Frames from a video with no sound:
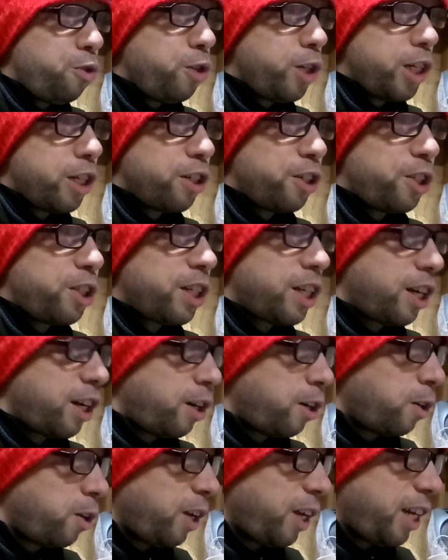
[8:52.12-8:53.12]
years
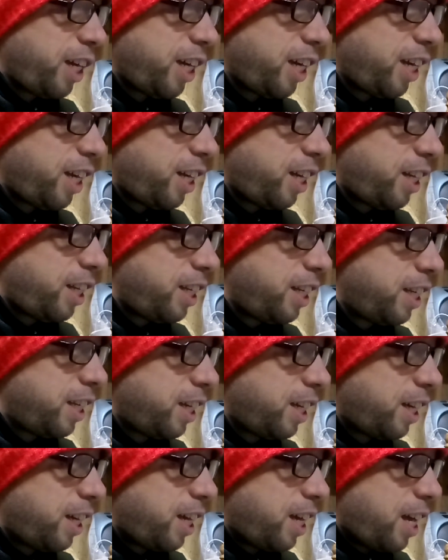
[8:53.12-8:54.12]
ago, and
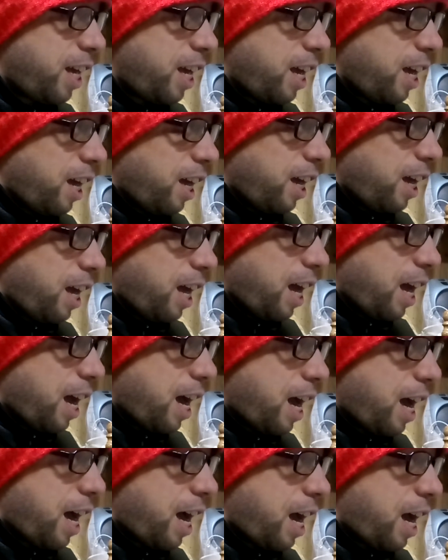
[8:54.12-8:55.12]

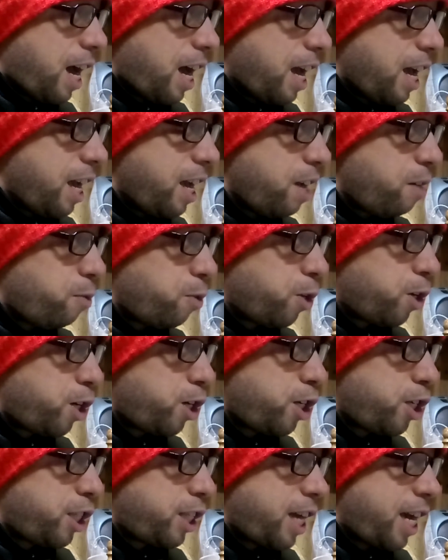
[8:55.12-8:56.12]
I
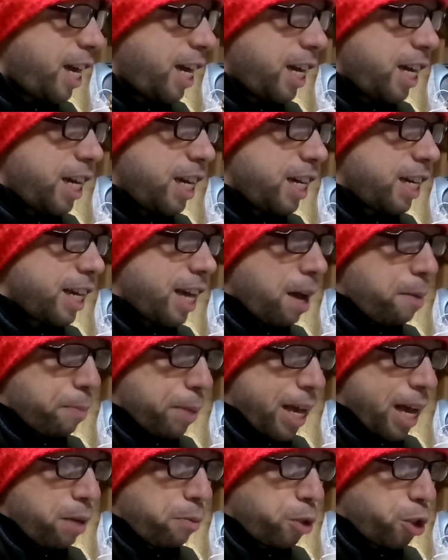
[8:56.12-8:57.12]
was a camp
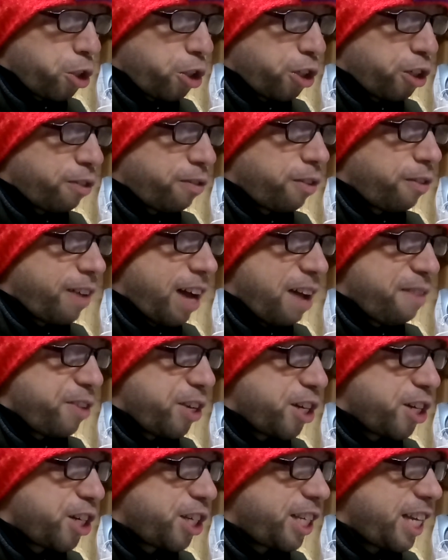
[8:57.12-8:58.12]
counselor for 5
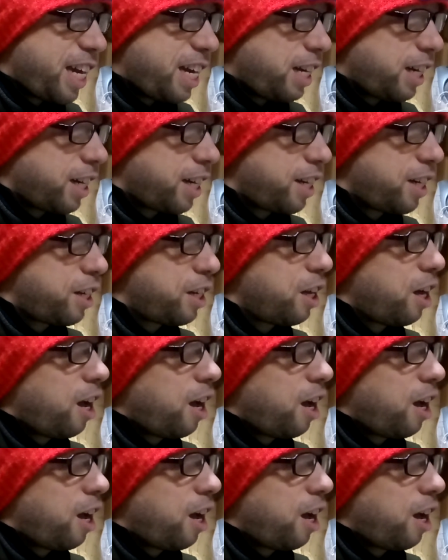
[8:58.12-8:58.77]
years, and